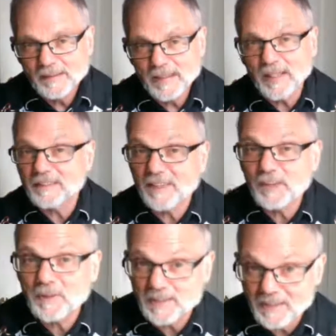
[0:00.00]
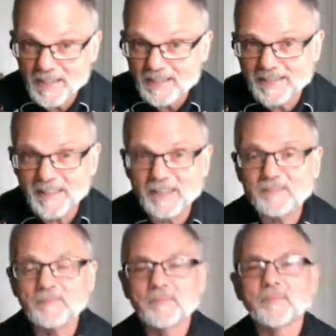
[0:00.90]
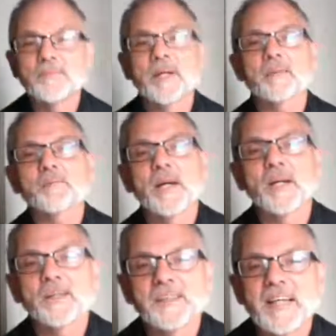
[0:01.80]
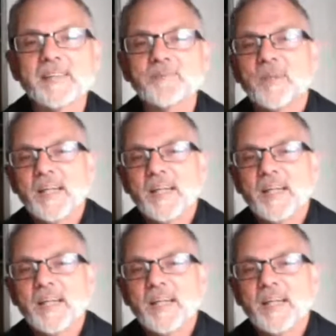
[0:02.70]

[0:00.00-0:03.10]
And I'll tell you what, the next thing Prager said,